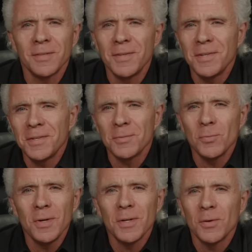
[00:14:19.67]
this is
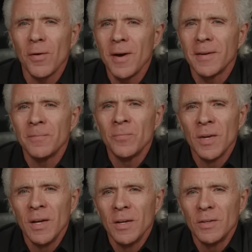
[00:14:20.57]
really great."
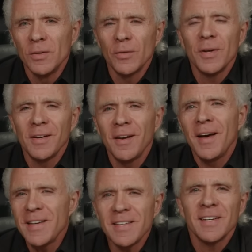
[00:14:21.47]
You know, they
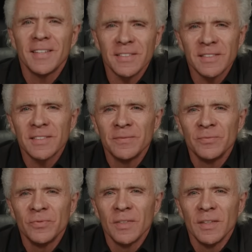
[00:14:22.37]
like us,
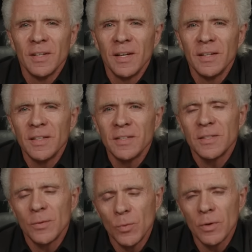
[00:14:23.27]
and they
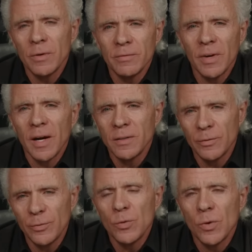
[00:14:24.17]
said we're inviting a
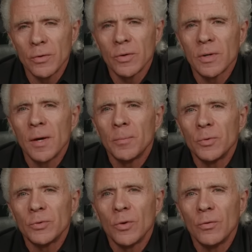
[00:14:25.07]
few other
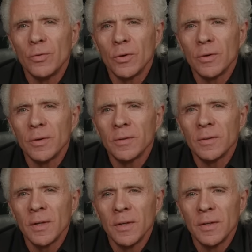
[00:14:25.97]
couples over, and
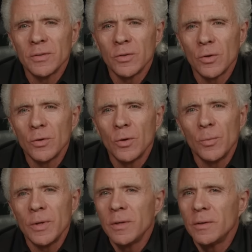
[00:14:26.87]
so you know
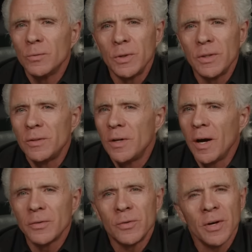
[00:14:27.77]
we we
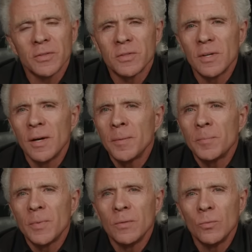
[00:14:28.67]
got dressed
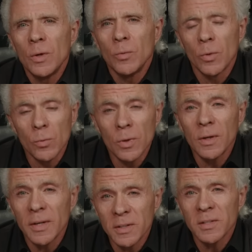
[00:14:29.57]
up, and we were
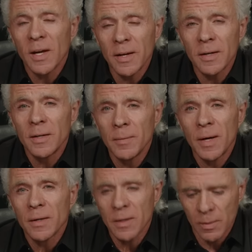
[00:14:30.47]
really excited
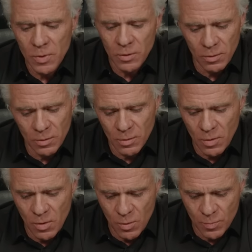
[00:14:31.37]
about coming to their
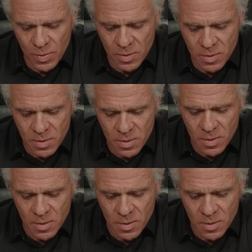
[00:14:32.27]
home, and